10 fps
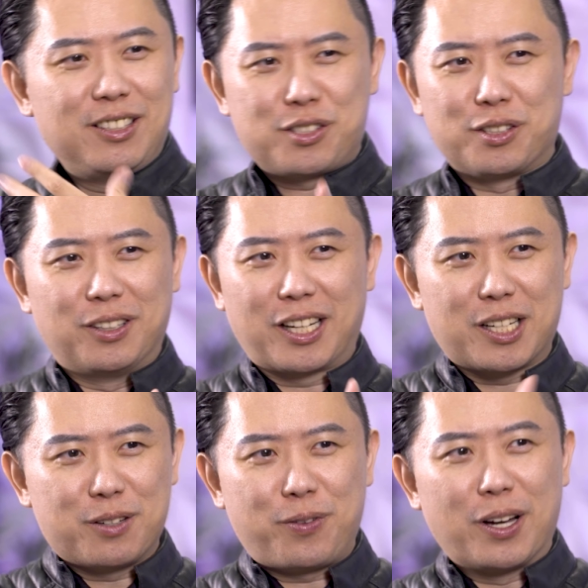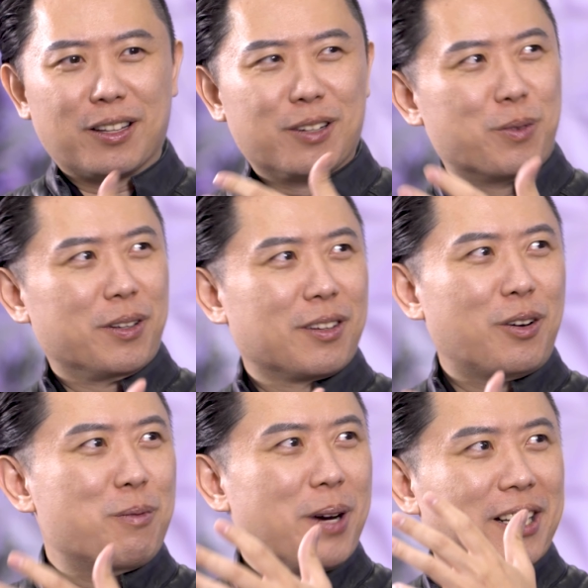So I kind of fell in love with,
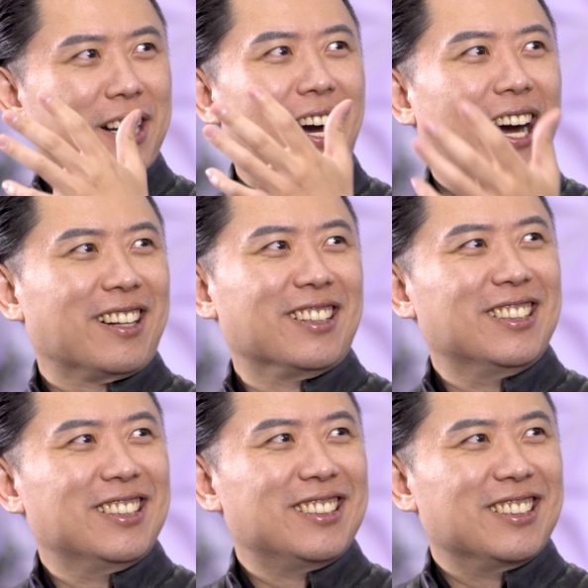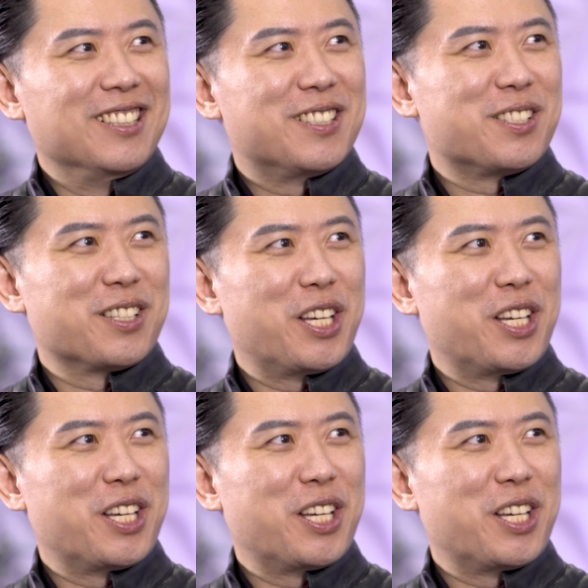oh my God, this is a